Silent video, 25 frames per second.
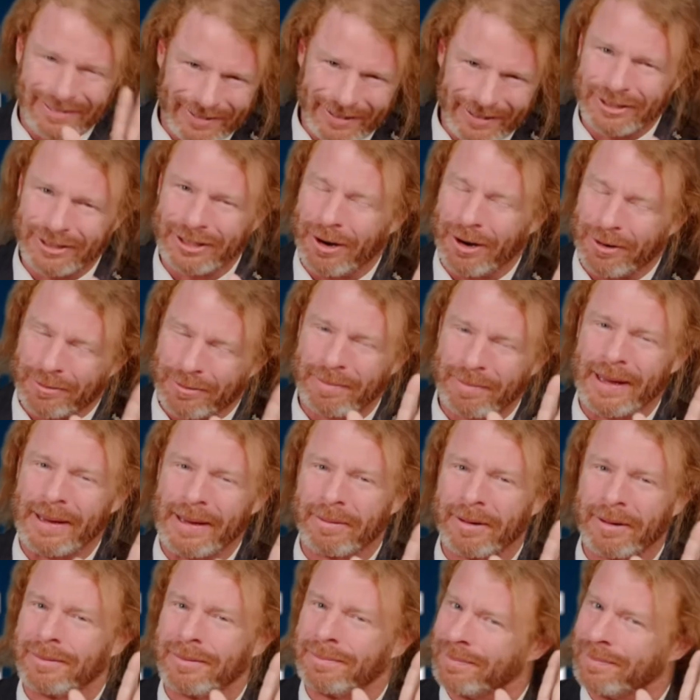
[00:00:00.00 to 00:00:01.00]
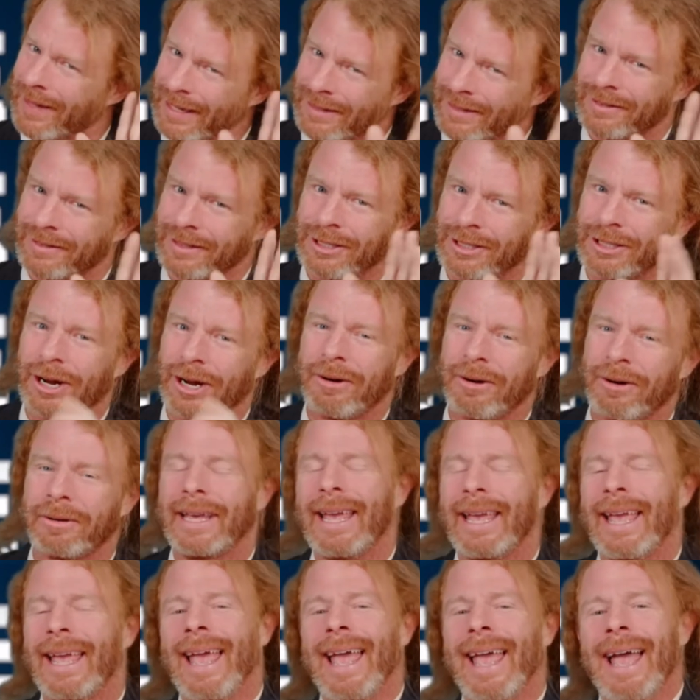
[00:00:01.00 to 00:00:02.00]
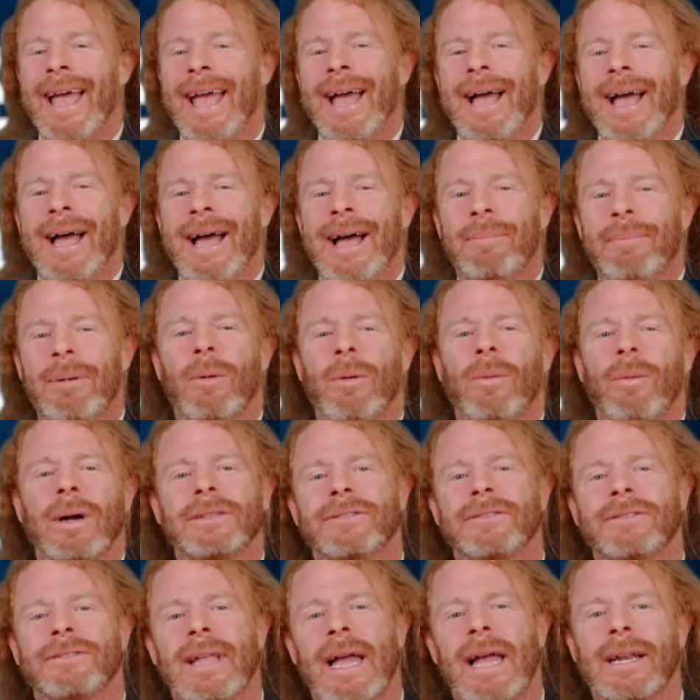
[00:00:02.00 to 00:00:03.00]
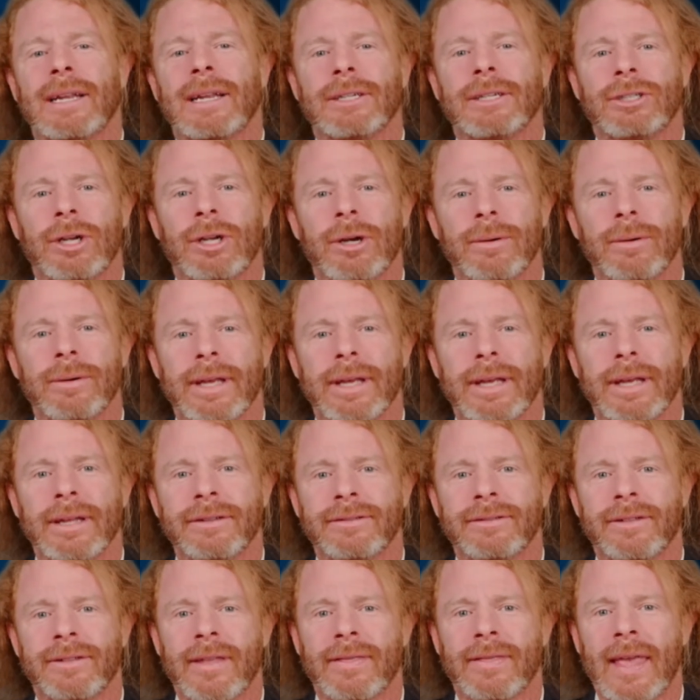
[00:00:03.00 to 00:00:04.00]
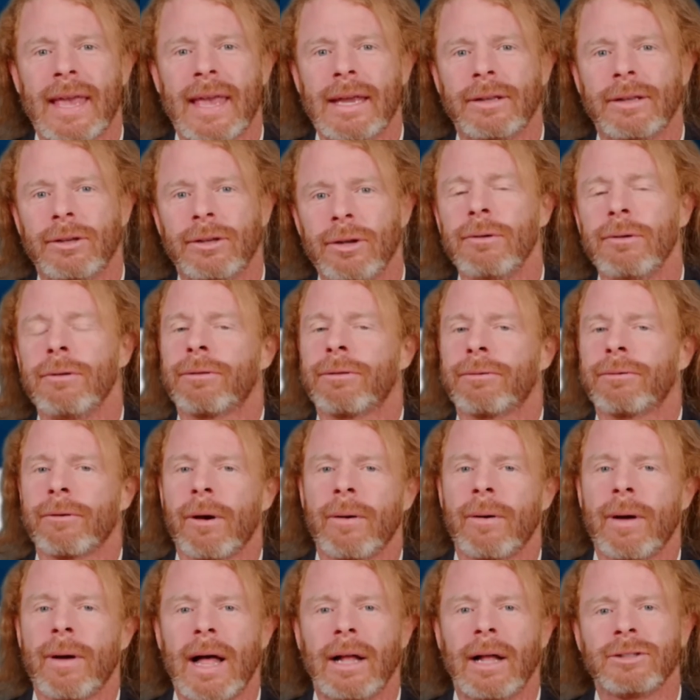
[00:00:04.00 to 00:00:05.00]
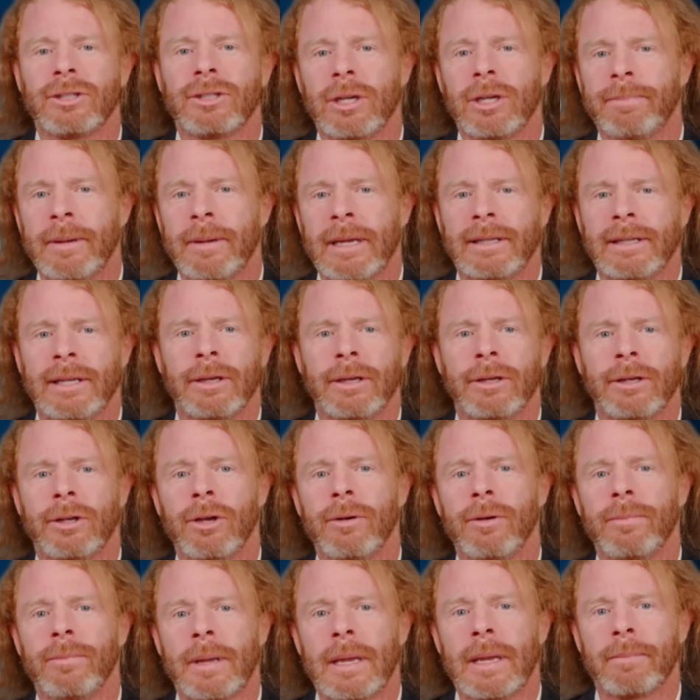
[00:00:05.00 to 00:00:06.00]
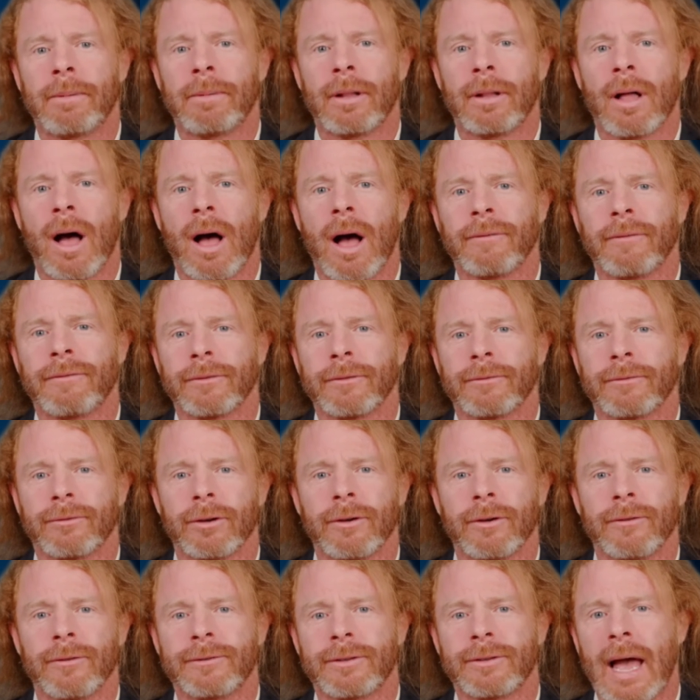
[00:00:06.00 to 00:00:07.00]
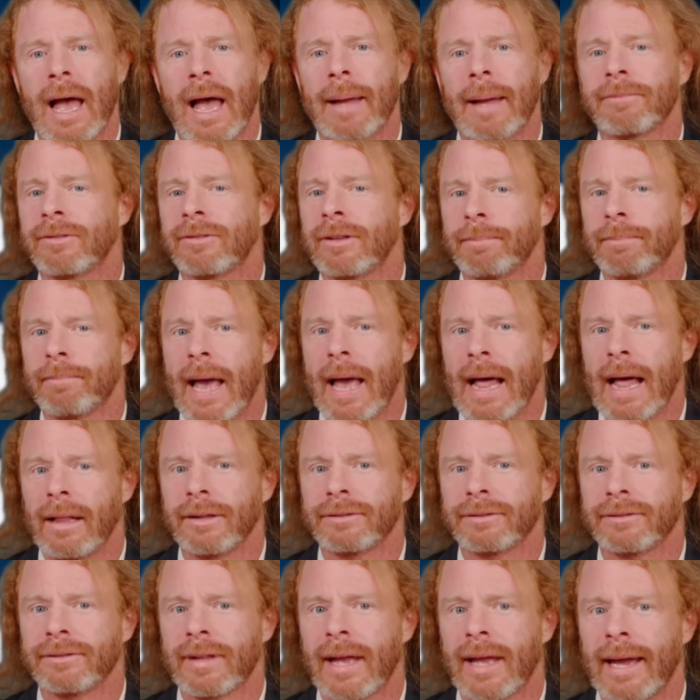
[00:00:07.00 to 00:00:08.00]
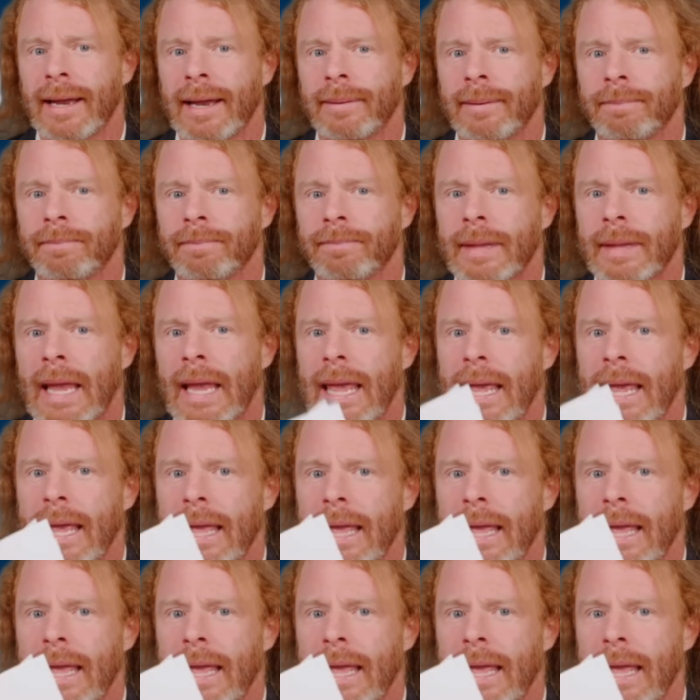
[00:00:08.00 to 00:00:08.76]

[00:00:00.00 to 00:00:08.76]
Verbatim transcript: a joke, people. That's a joke. but what's not a joke is that they do throw LGBTQ people off of rooftops in mm-hmm. Palestine. Mm-hmm.